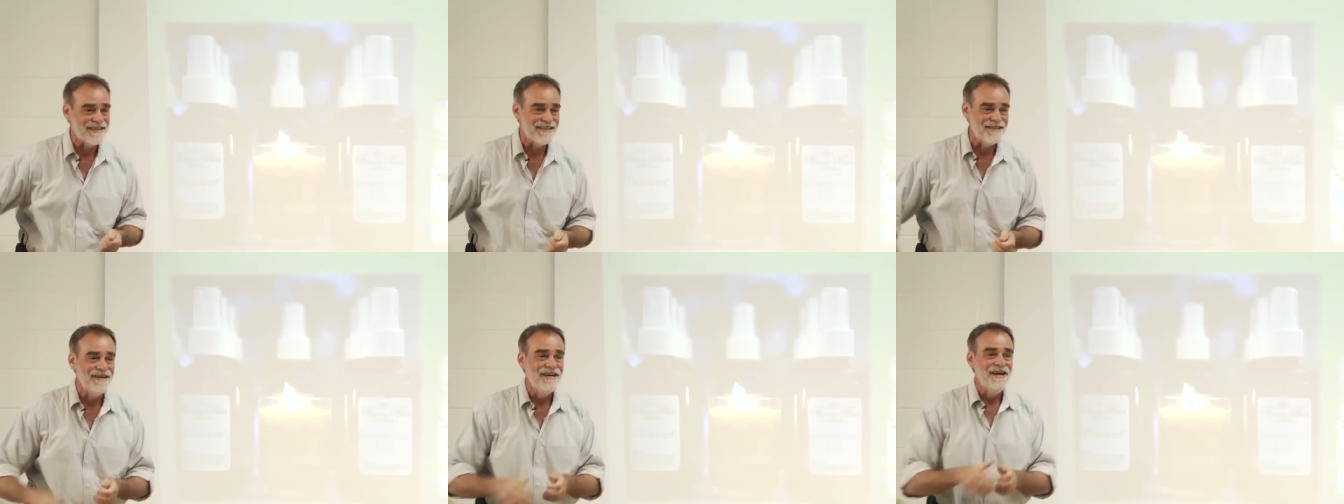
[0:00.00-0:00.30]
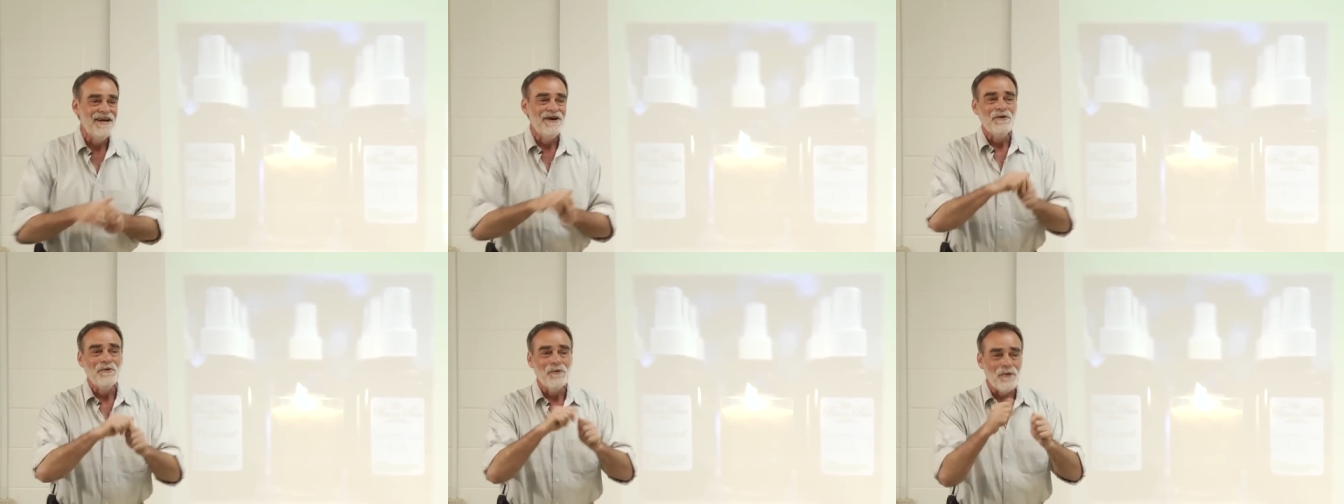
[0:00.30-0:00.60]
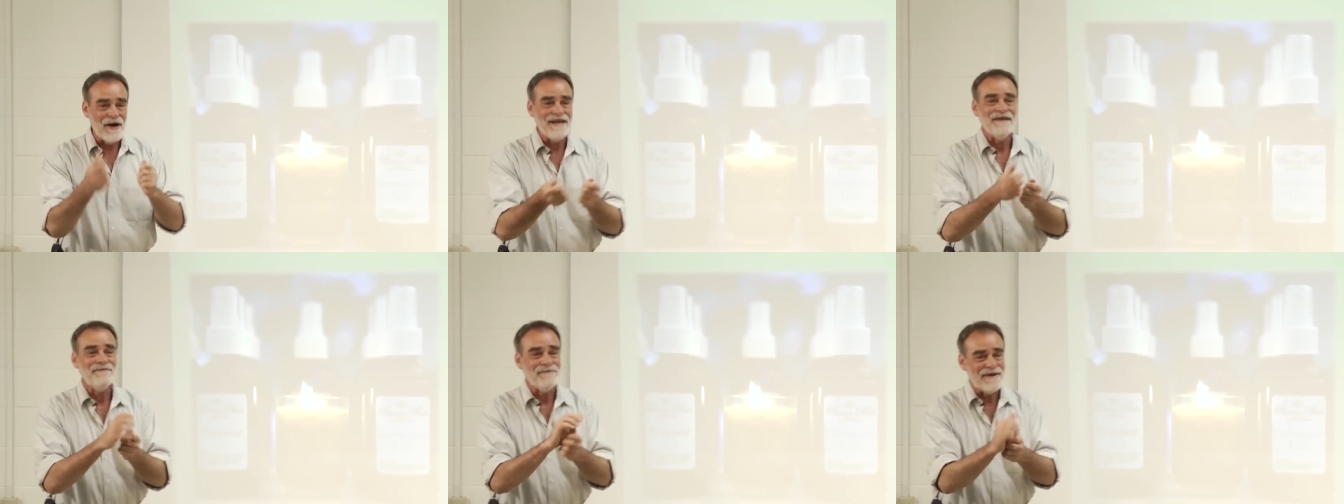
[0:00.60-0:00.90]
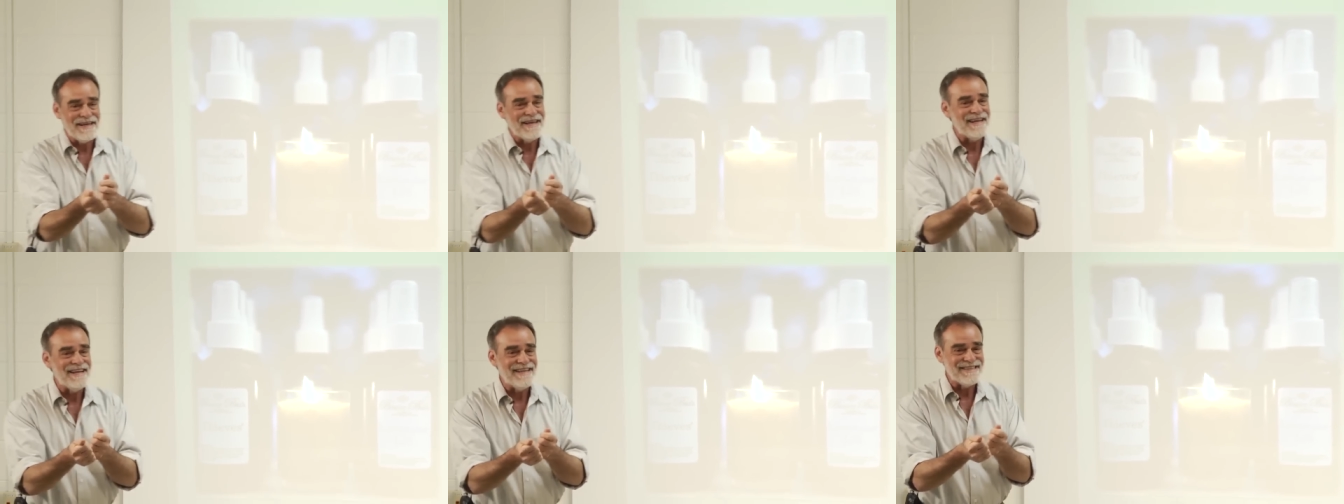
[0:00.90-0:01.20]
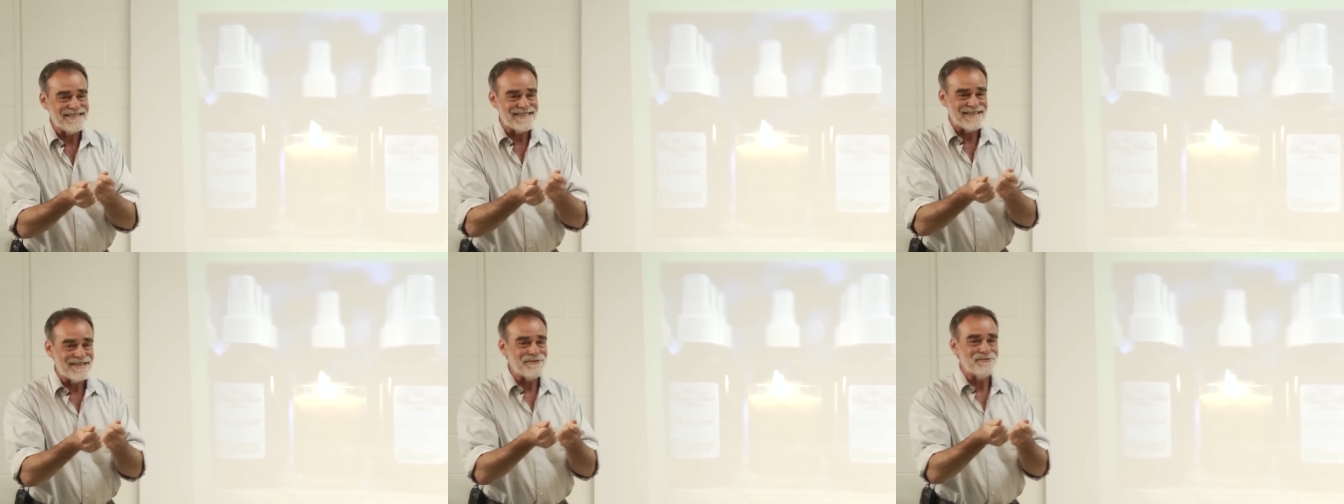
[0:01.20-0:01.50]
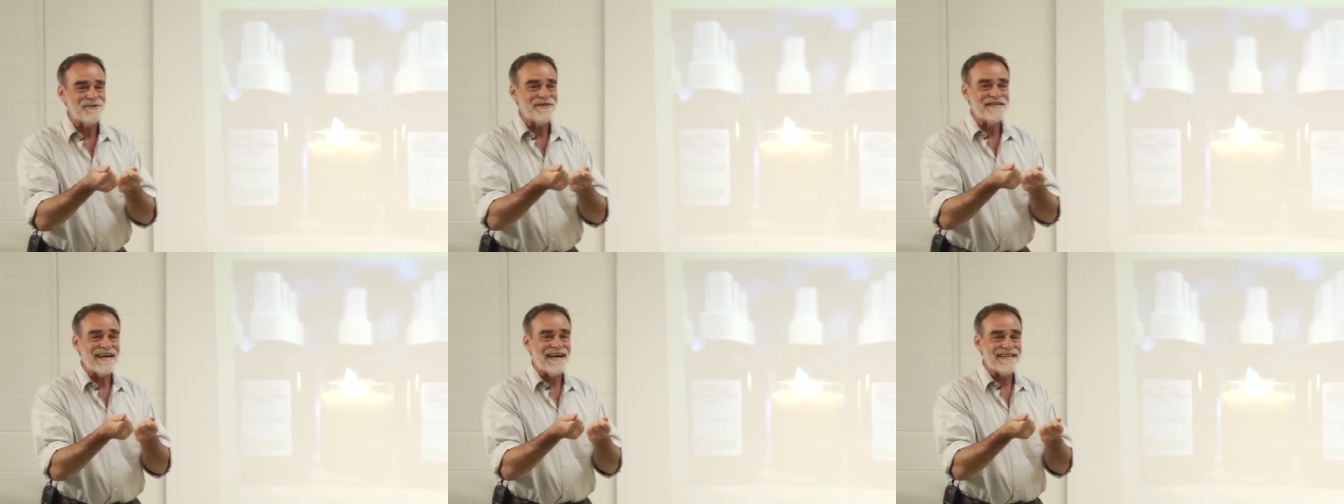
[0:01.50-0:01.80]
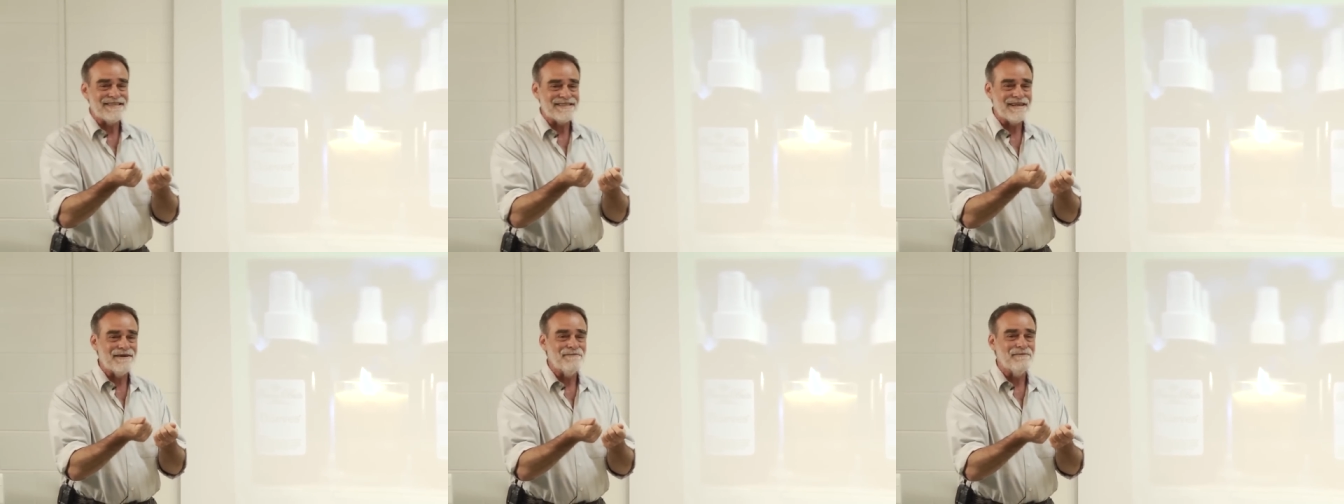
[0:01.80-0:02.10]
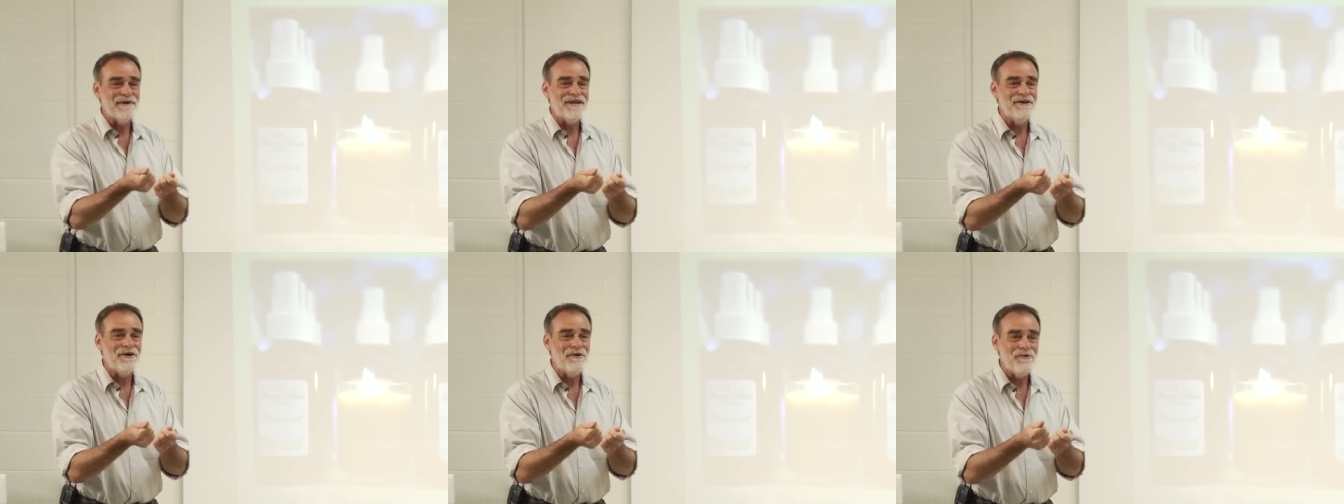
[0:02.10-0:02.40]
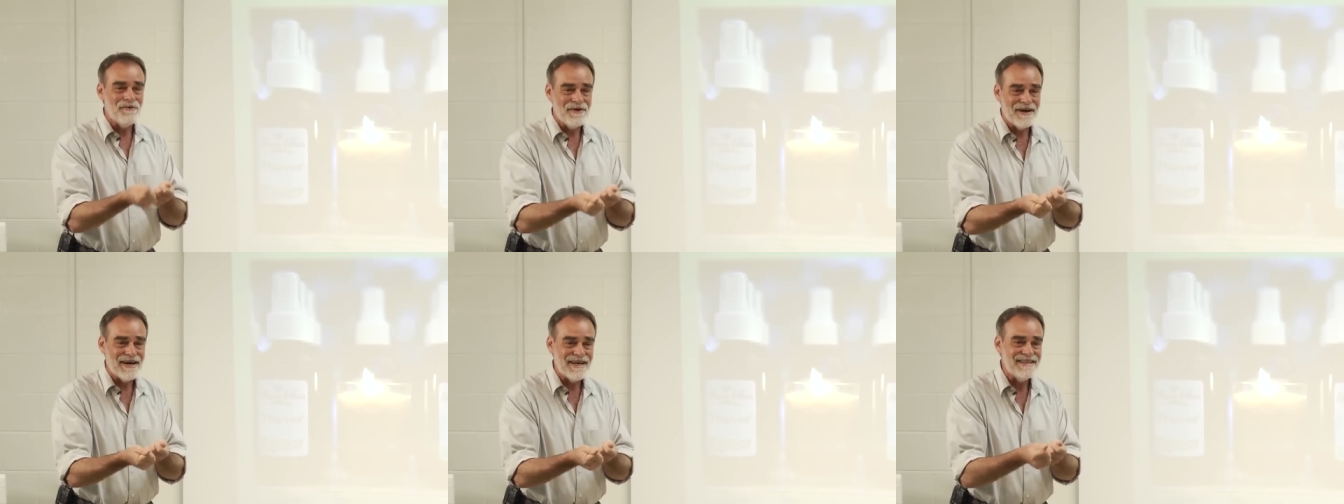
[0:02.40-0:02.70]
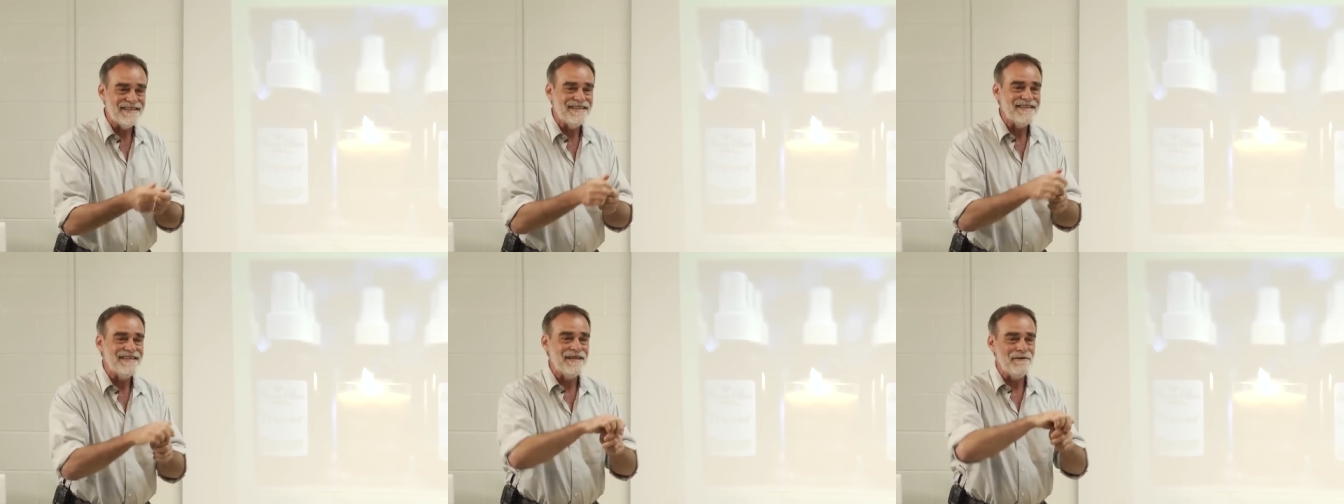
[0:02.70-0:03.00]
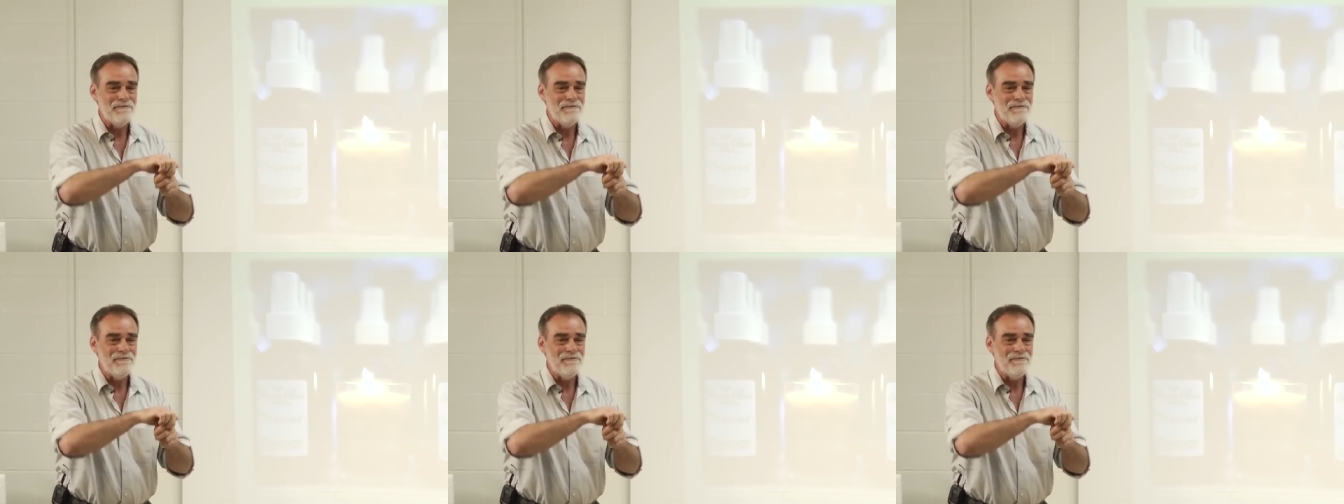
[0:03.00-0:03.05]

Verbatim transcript: it in there. Wait a minute, is this one got something I don't want?